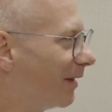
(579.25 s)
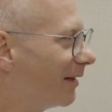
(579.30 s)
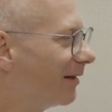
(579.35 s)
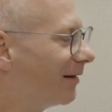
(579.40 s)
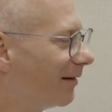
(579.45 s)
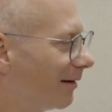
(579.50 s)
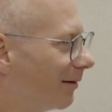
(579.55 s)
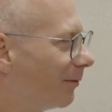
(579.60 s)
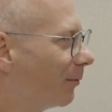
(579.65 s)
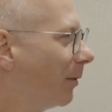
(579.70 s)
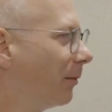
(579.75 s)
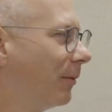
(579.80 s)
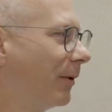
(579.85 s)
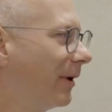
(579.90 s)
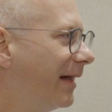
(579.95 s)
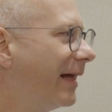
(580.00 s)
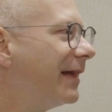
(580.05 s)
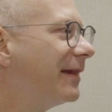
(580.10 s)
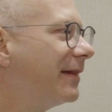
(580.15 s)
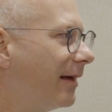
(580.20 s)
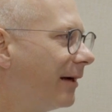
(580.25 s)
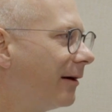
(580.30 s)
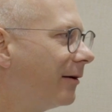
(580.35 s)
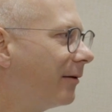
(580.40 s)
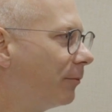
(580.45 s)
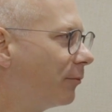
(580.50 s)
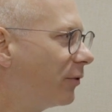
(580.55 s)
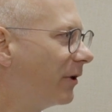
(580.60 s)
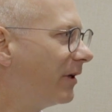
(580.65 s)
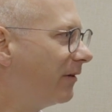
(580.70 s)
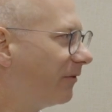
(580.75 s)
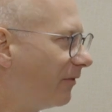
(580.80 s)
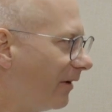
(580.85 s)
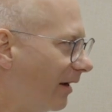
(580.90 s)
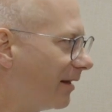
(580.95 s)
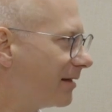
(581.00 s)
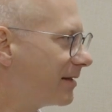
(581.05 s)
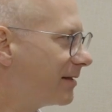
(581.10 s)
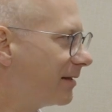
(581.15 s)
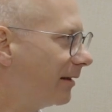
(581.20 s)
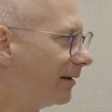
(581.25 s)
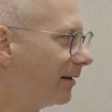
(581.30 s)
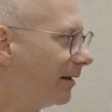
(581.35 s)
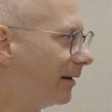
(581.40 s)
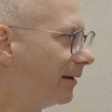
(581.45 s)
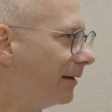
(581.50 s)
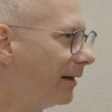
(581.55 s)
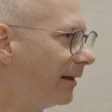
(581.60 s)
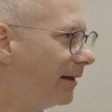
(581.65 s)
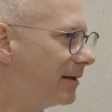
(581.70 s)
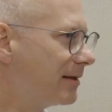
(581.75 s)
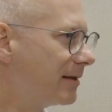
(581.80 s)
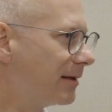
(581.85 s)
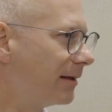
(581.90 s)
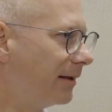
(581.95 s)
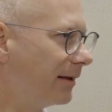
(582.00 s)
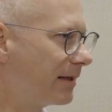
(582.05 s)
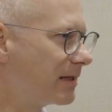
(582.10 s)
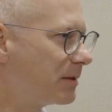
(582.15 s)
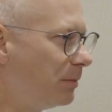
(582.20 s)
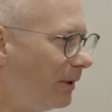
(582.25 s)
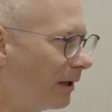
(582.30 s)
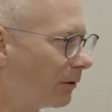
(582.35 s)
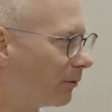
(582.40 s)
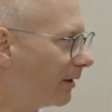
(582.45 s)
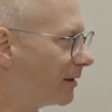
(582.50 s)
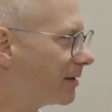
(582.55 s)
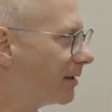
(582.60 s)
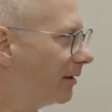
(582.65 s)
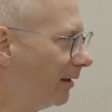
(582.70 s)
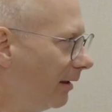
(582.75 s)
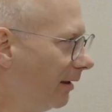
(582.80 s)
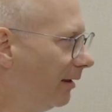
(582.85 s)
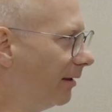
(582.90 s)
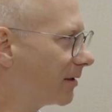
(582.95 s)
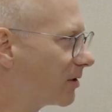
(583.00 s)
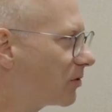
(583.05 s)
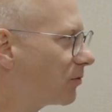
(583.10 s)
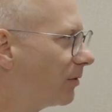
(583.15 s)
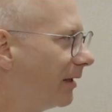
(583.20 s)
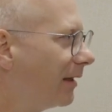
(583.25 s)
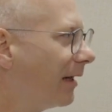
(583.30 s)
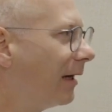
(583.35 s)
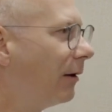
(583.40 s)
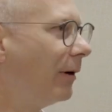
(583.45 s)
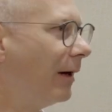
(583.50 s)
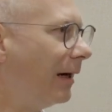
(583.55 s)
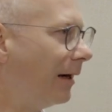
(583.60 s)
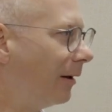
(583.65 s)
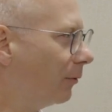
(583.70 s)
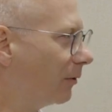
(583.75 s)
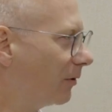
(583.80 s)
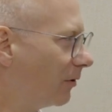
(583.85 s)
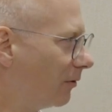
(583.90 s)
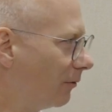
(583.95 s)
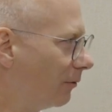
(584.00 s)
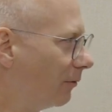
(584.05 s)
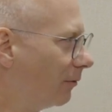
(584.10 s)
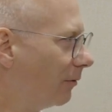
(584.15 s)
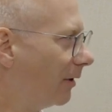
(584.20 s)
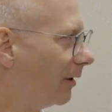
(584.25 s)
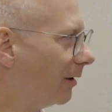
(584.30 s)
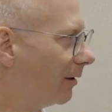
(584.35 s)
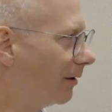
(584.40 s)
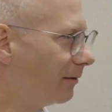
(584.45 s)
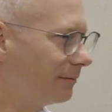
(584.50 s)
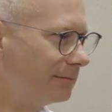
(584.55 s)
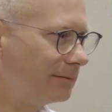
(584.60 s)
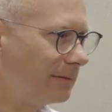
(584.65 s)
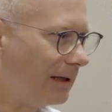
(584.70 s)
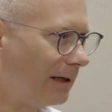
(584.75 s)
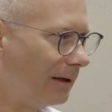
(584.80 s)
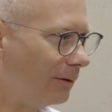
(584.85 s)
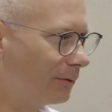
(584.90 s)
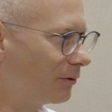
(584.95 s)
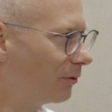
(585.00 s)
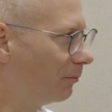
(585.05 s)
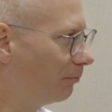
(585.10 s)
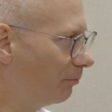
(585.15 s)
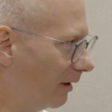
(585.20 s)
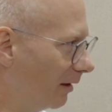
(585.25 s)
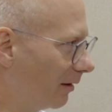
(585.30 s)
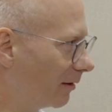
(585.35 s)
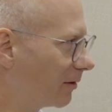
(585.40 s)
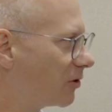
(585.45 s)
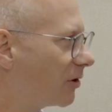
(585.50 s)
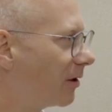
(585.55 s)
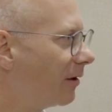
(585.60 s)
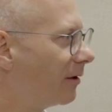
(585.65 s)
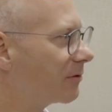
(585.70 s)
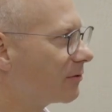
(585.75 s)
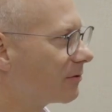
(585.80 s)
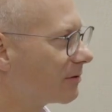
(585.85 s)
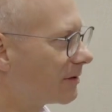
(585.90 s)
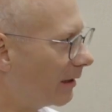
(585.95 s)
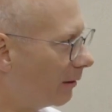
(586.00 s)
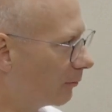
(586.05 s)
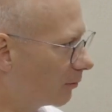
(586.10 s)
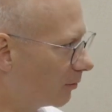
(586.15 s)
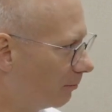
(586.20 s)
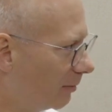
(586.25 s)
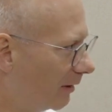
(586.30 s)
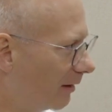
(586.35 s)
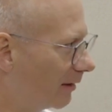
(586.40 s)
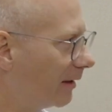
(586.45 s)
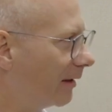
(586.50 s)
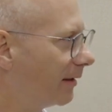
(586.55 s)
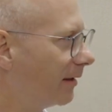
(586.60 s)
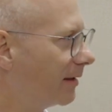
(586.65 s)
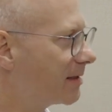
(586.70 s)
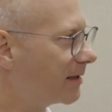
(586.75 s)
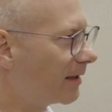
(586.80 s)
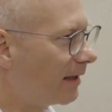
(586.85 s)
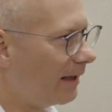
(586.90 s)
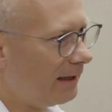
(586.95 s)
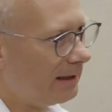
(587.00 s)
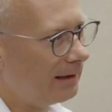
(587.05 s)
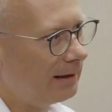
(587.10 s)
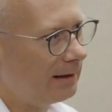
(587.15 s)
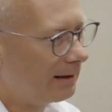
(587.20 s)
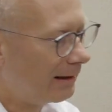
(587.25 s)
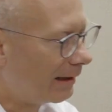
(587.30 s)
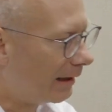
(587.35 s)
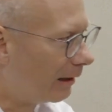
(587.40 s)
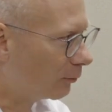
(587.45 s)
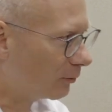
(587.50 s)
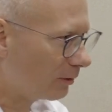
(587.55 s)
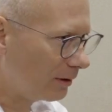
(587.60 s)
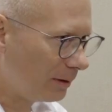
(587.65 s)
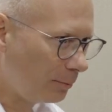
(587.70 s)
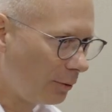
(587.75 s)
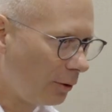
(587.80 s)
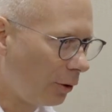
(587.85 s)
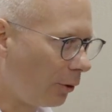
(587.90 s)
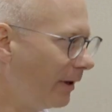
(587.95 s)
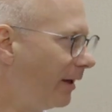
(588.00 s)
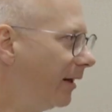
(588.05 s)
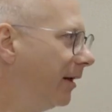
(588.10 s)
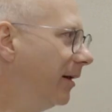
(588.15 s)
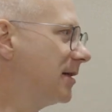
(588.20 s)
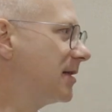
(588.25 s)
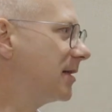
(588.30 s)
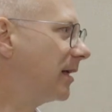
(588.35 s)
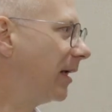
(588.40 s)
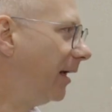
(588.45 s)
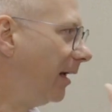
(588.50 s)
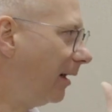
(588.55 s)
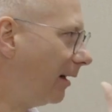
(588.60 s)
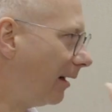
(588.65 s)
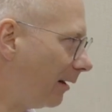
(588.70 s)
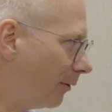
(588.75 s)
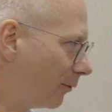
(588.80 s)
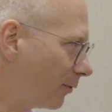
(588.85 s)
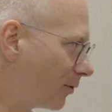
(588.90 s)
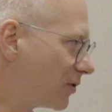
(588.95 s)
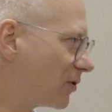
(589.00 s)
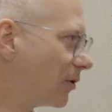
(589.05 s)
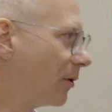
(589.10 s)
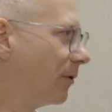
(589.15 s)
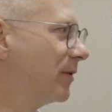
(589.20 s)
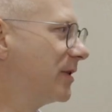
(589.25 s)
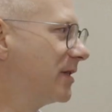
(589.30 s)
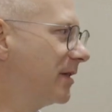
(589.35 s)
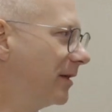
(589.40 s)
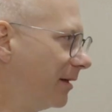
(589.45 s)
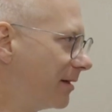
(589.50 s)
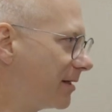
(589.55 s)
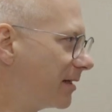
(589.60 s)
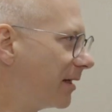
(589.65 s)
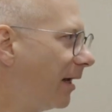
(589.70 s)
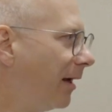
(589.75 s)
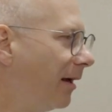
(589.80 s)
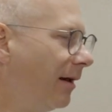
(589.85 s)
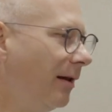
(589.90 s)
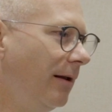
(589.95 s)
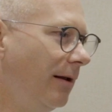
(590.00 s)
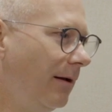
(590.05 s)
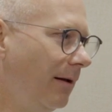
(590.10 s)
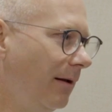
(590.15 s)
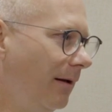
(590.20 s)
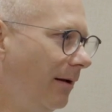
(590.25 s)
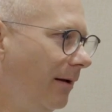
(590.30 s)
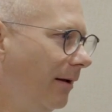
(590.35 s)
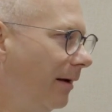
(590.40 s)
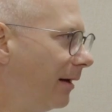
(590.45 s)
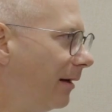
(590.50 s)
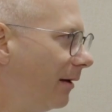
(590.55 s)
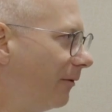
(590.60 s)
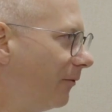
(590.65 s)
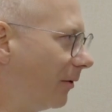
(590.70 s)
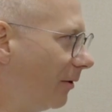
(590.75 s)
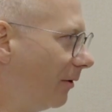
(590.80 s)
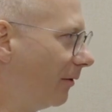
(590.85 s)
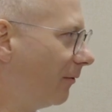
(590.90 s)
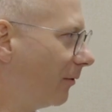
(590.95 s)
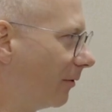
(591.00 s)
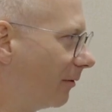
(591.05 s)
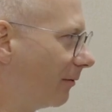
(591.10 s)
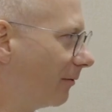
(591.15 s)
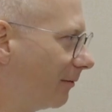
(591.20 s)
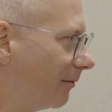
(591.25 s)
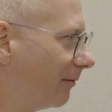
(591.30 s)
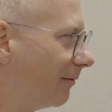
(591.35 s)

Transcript: but uh, we will get there pretty fast. And and there is an experience in the industry now how to um, how to build chargers, how to build that in scale, how to deploy it in scale, how to service it in scale. And if you, if you